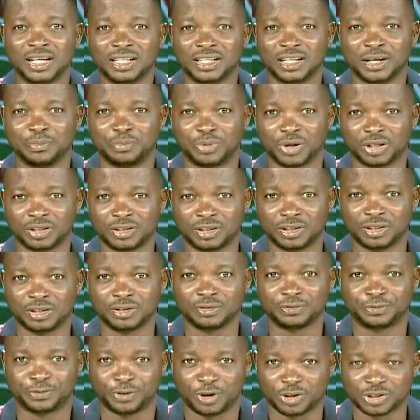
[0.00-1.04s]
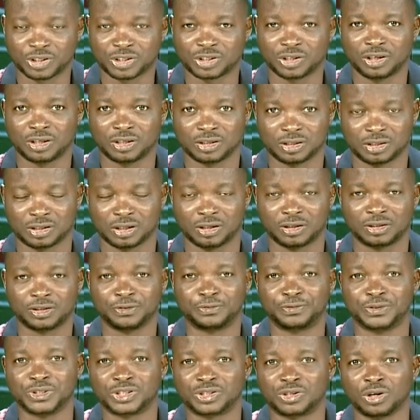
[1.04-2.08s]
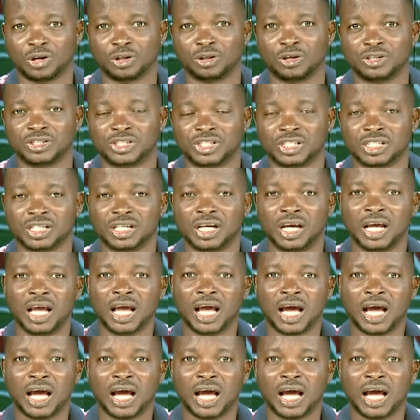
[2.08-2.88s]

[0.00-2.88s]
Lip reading: the body functions, or the physiology,